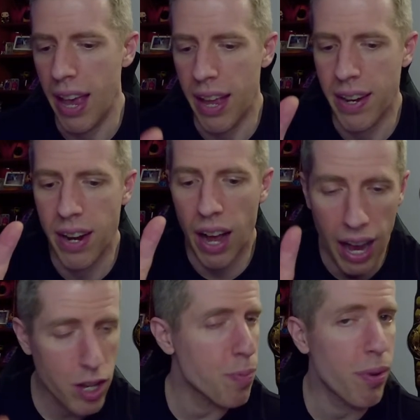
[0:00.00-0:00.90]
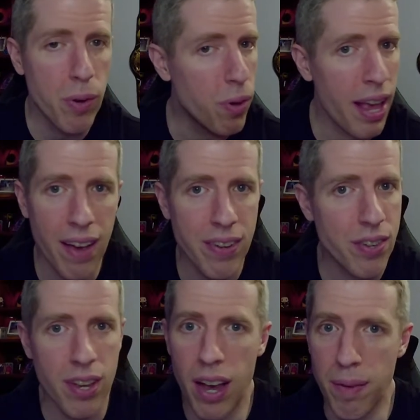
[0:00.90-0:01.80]
And Ospreay will have
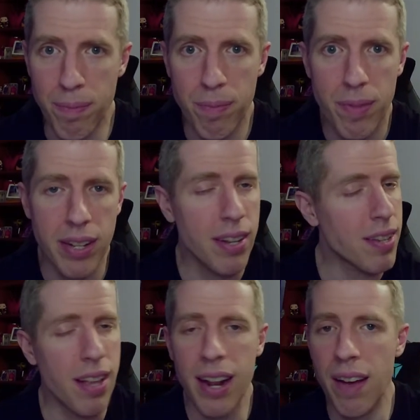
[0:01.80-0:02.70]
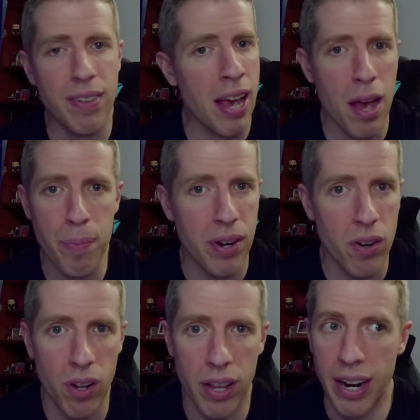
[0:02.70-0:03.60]
his time. It does not have to happen
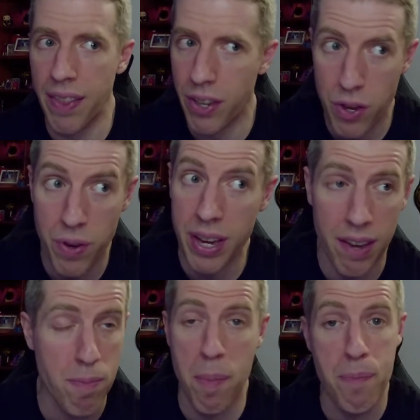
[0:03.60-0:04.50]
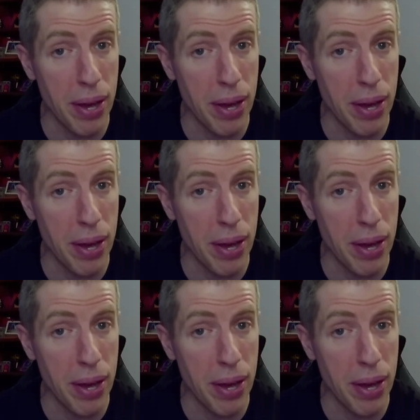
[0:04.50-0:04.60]
at all in. I think you can give him a